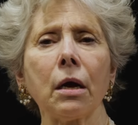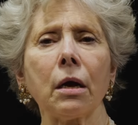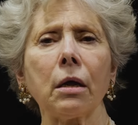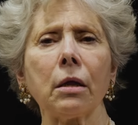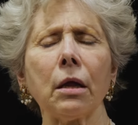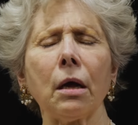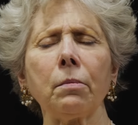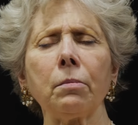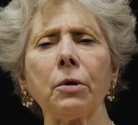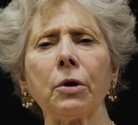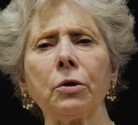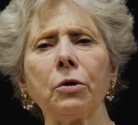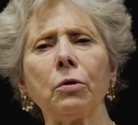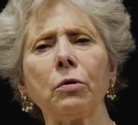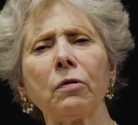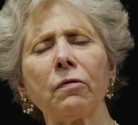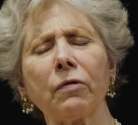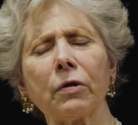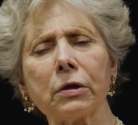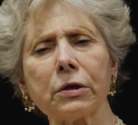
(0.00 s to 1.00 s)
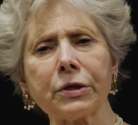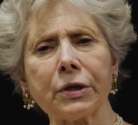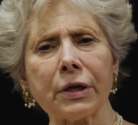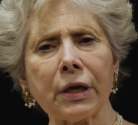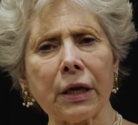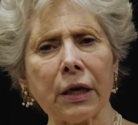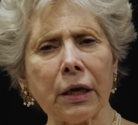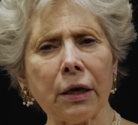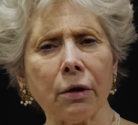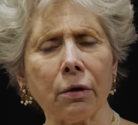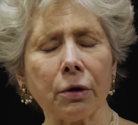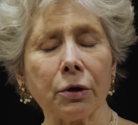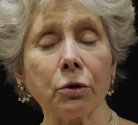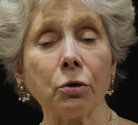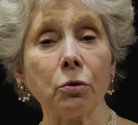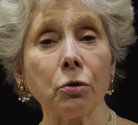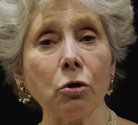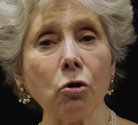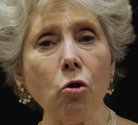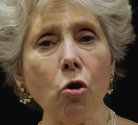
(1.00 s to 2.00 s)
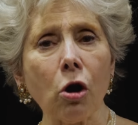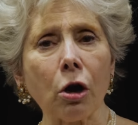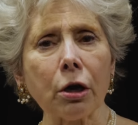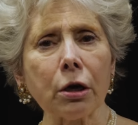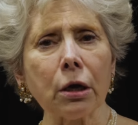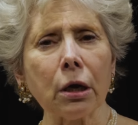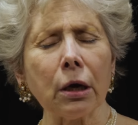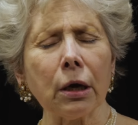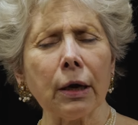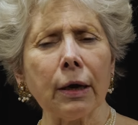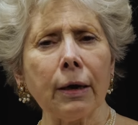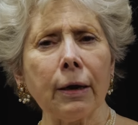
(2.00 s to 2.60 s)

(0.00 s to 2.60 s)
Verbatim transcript: Columbia University here in New York,